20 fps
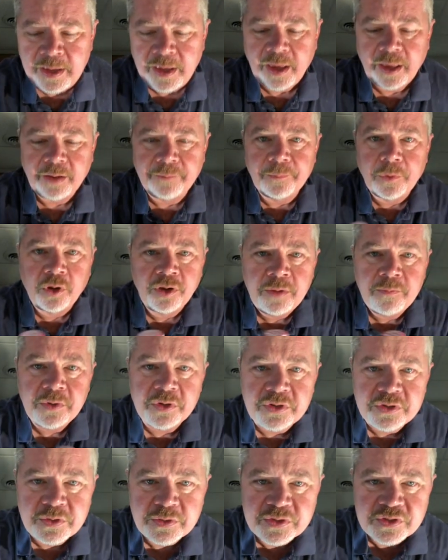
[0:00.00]
And all I
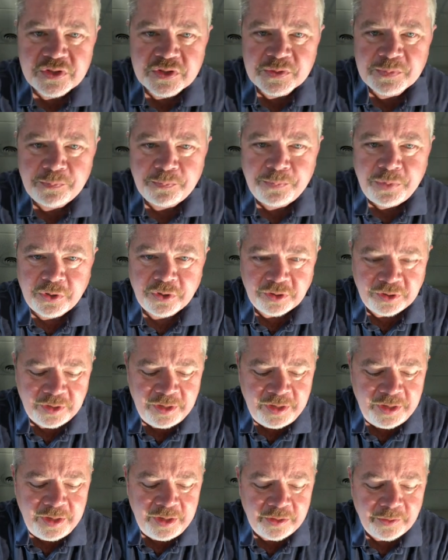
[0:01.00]
wanna do is just put a
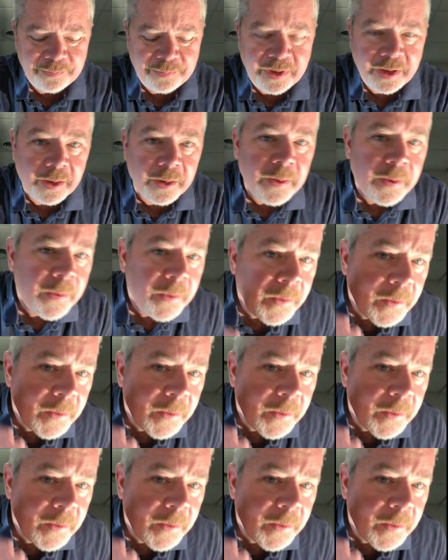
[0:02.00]
little bit,